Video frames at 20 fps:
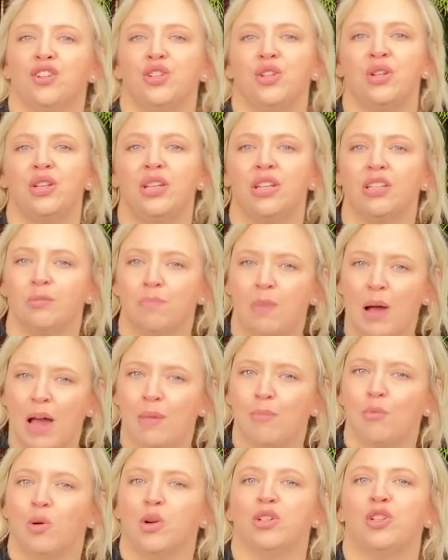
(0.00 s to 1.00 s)
Do you need to
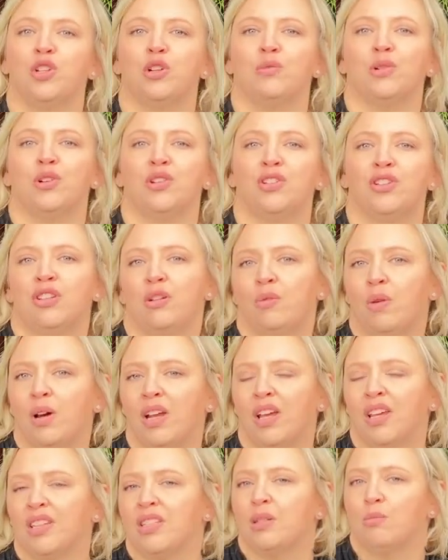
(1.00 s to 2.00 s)
buy more tubers? Do you want
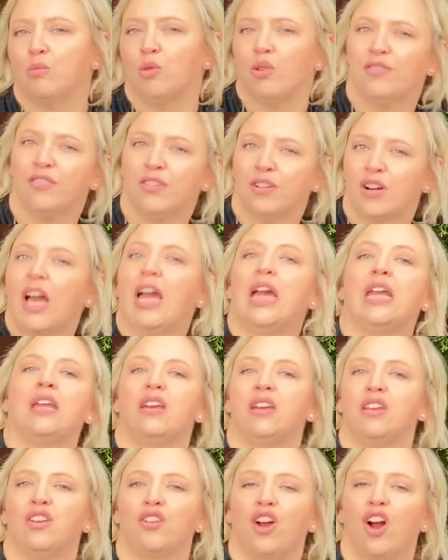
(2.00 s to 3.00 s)
to get some more
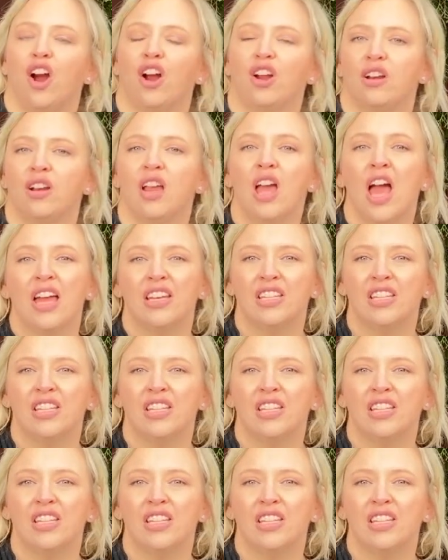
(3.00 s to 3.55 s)
variety in your garden?